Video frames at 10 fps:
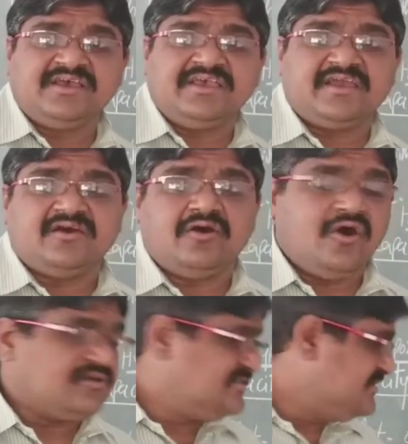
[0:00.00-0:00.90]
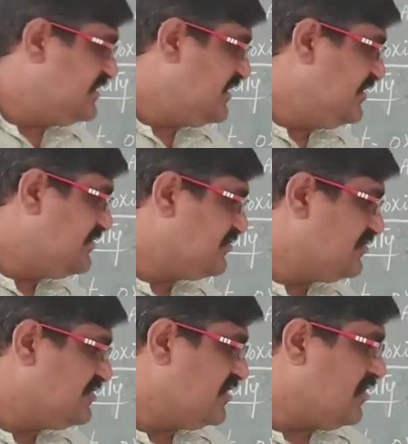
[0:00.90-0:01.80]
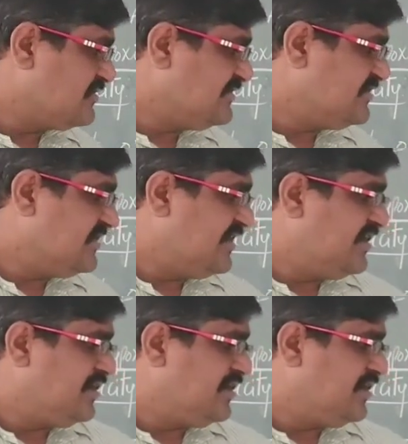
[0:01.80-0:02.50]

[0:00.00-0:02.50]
here, oxygen and